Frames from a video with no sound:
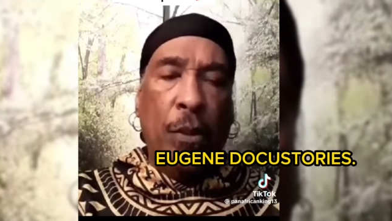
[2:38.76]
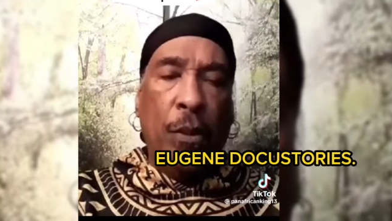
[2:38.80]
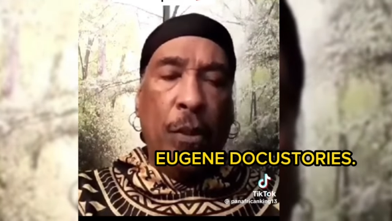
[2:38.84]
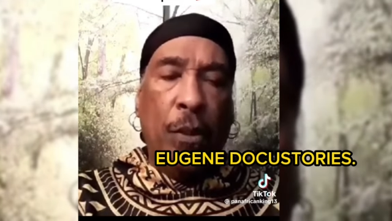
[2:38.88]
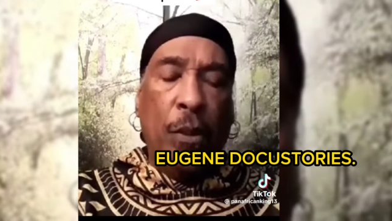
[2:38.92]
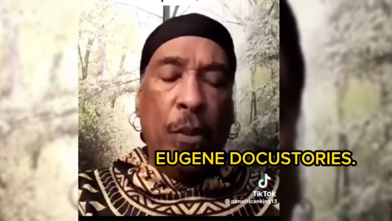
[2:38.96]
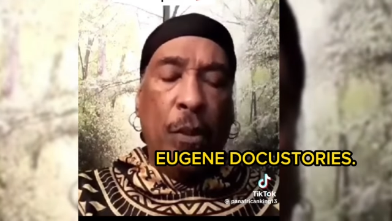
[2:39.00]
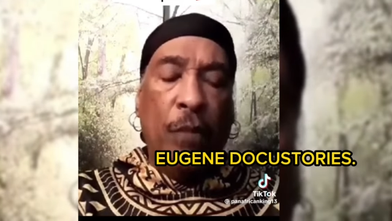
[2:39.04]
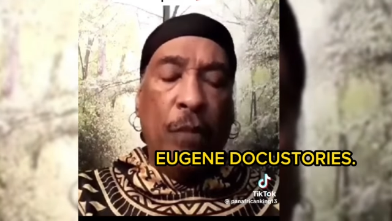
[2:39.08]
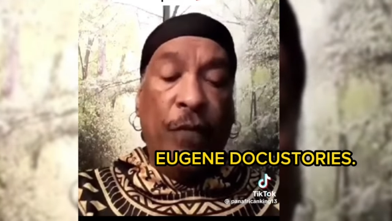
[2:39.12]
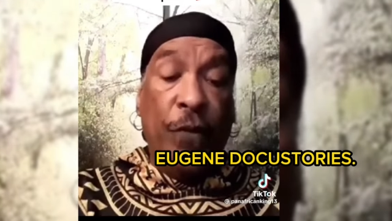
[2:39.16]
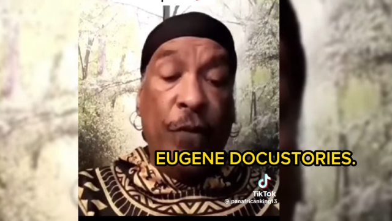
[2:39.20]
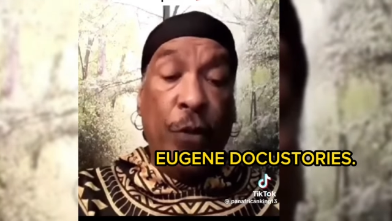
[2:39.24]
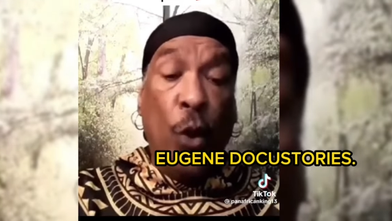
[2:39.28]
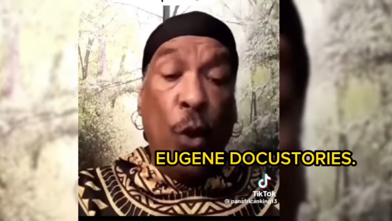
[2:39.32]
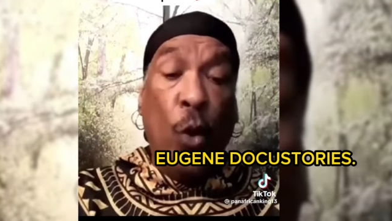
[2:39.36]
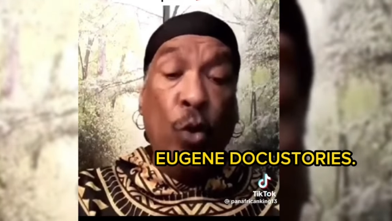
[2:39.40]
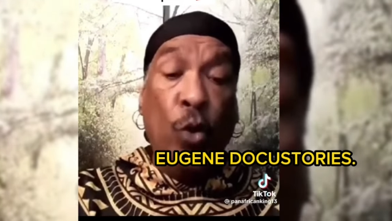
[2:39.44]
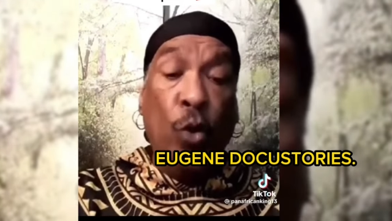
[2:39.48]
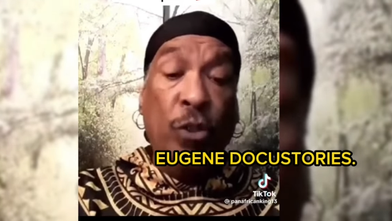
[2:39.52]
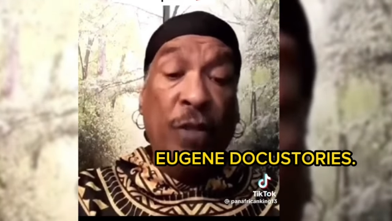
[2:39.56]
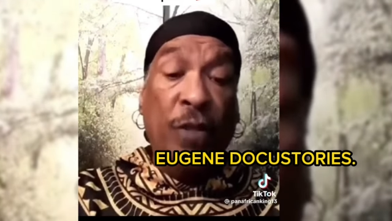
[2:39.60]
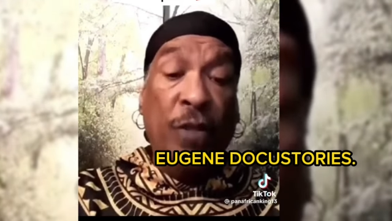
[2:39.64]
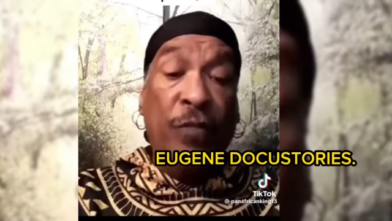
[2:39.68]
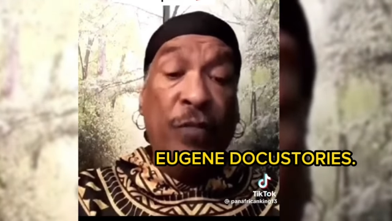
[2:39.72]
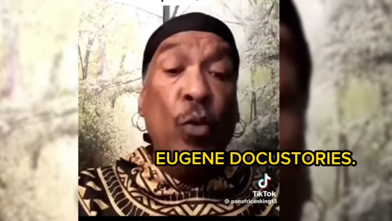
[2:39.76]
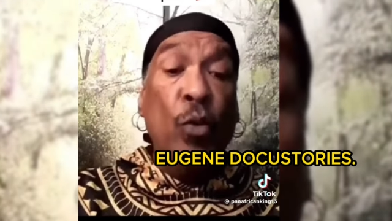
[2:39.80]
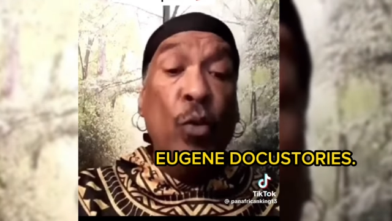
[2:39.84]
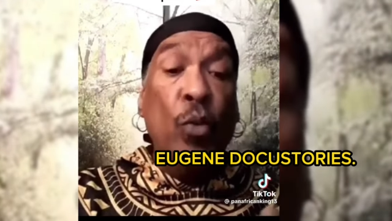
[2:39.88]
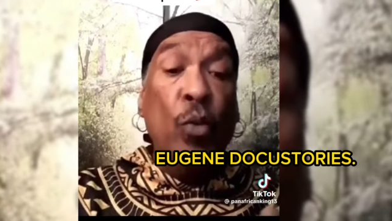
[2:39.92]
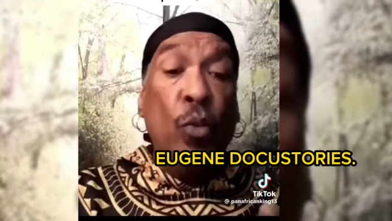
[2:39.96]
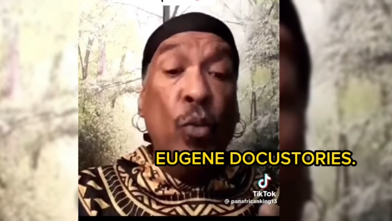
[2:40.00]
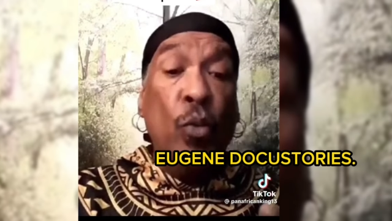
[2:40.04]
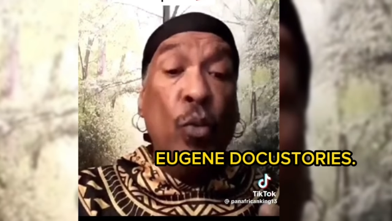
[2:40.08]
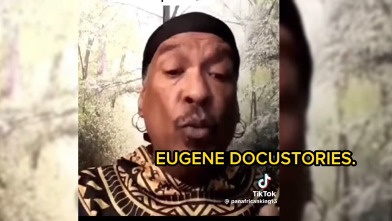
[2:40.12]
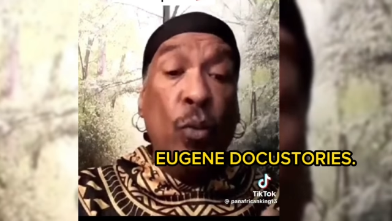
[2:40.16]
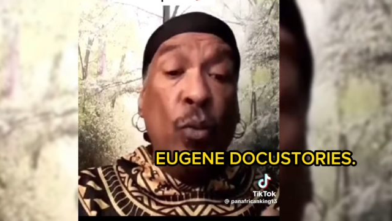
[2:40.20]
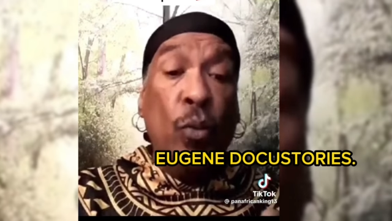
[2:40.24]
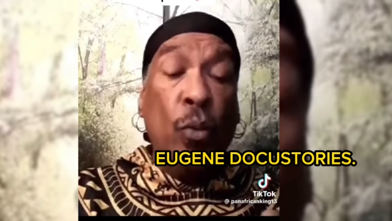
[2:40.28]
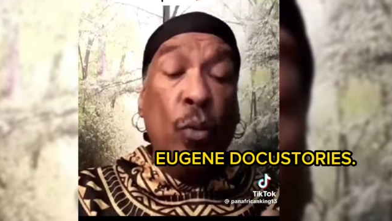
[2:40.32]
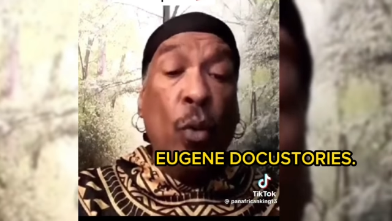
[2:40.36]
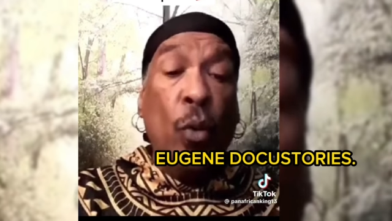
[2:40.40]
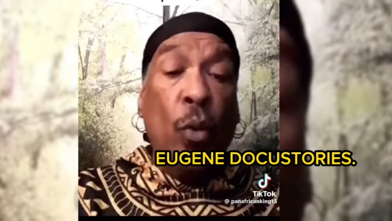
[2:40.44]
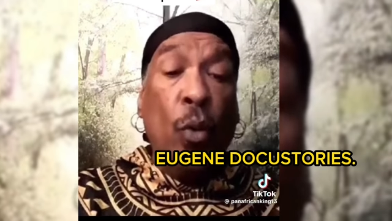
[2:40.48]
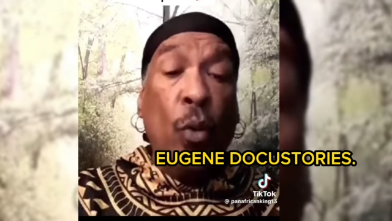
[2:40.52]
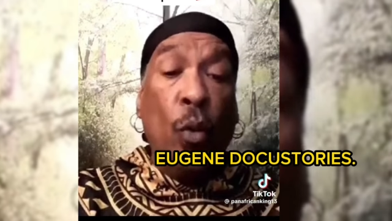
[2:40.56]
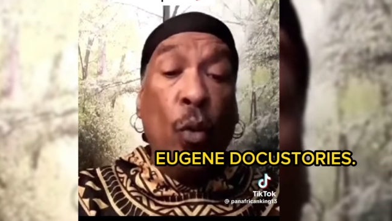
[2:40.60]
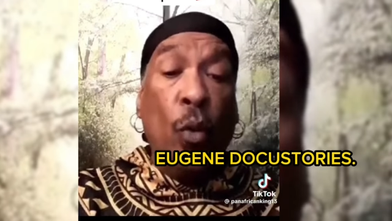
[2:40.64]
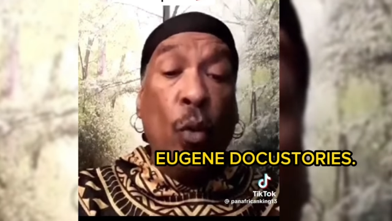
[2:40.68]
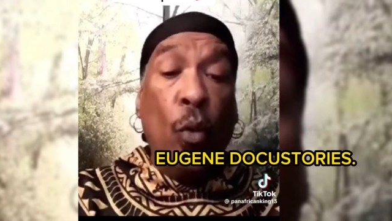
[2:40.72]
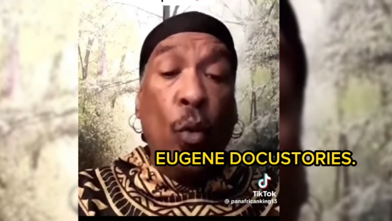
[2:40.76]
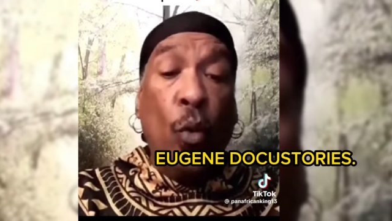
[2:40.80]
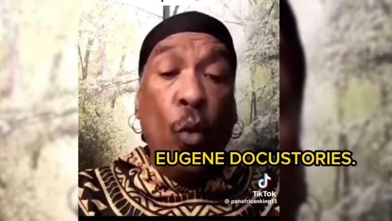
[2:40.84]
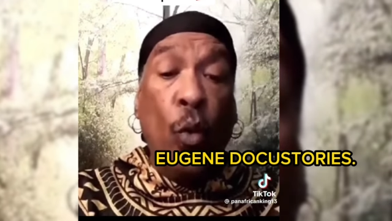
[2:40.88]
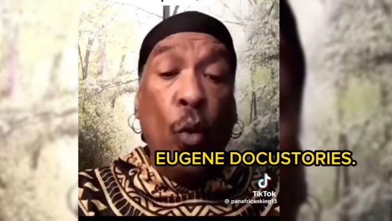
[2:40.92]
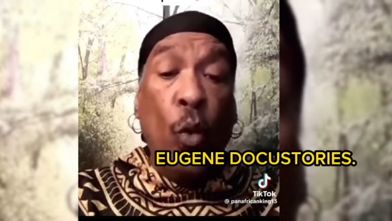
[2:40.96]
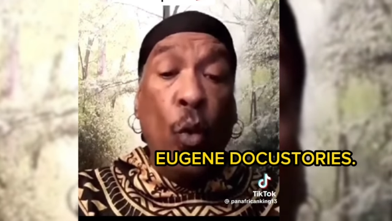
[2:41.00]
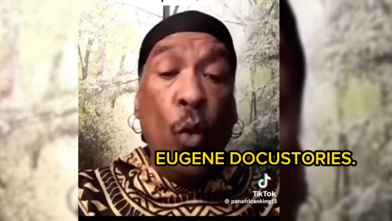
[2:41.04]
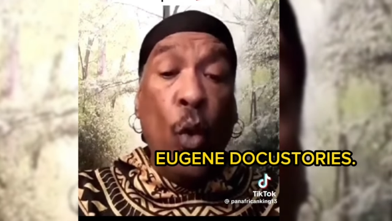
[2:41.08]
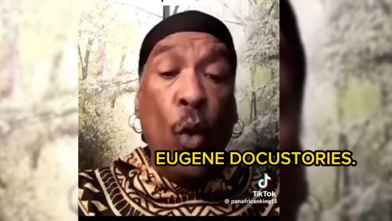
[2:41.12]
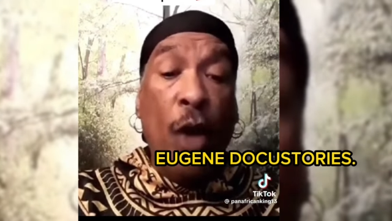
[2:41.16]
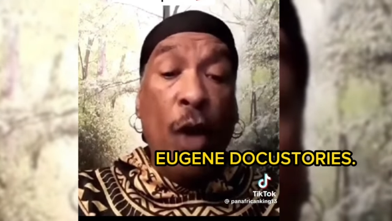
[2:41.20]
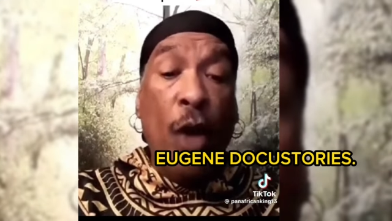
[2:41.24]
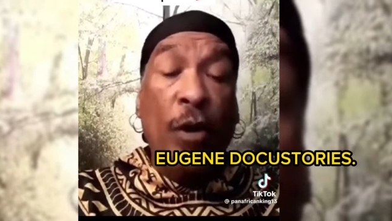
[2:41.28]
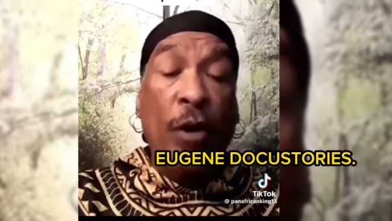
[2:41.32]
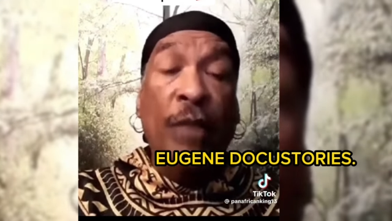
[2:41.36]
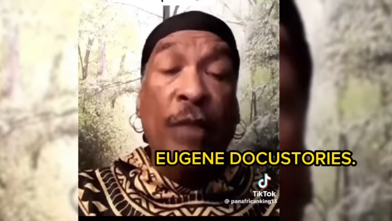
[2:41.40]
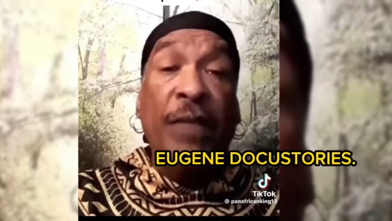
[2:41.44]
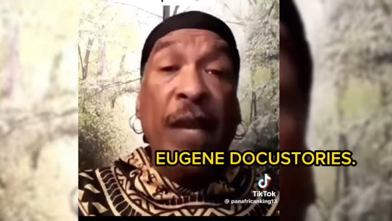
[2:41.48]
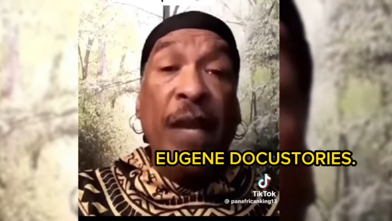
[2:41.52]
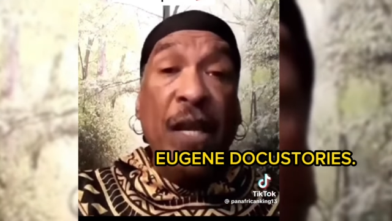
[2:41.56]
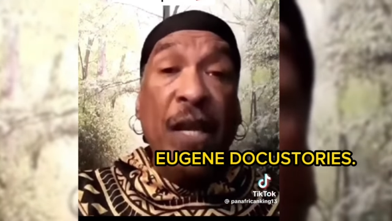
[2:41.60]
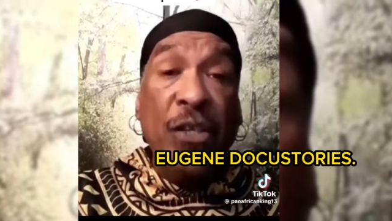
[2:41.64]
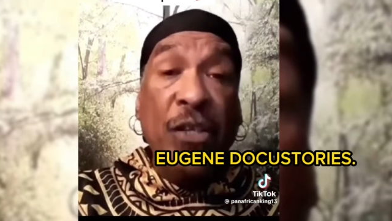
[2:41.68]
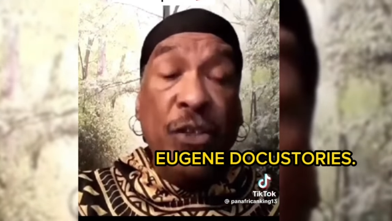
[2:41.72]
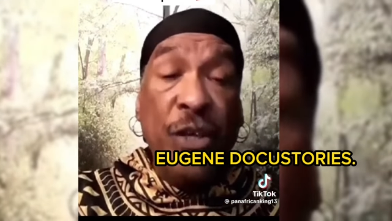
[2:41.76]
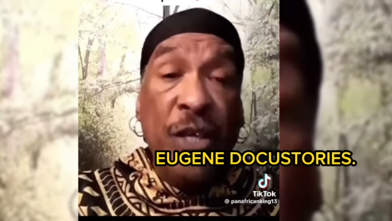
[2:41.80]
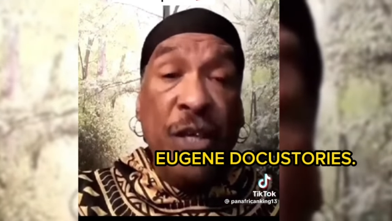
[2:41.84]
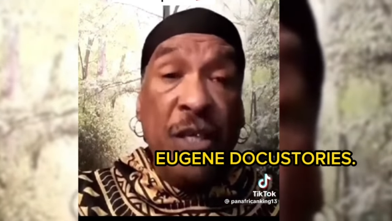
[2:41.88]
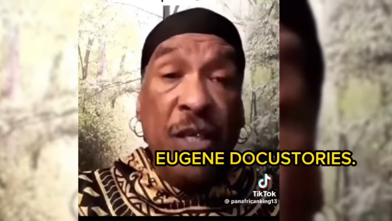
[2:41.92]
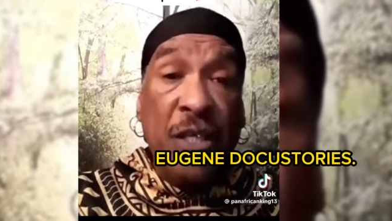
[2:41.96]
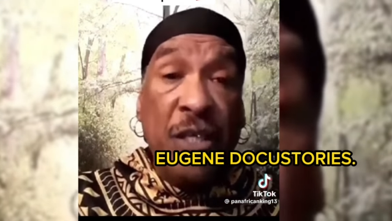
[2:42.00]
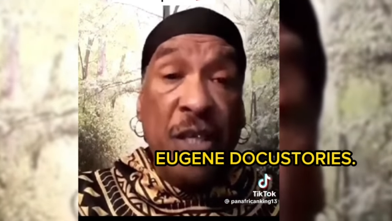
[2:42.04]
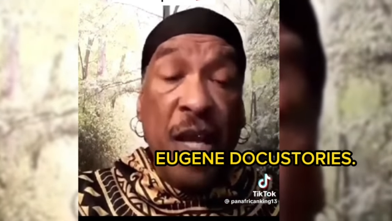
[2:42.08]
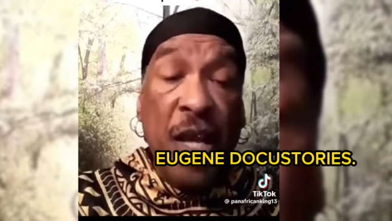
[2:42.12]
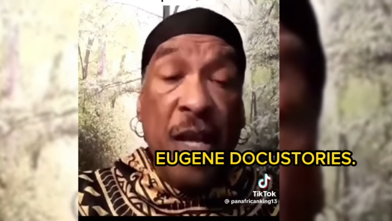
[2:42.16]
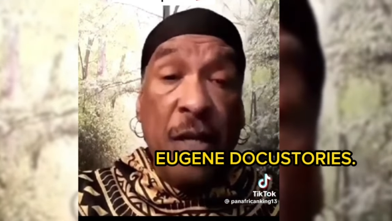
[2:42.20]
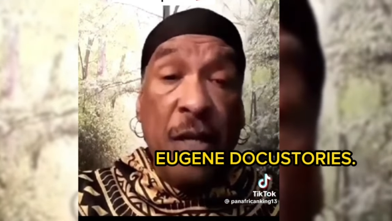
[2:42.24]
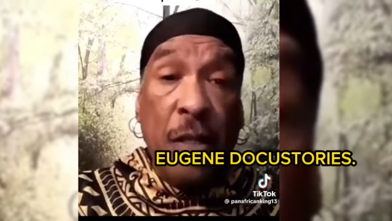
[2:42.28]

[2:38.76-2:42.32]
For those of you who are of Asian descent,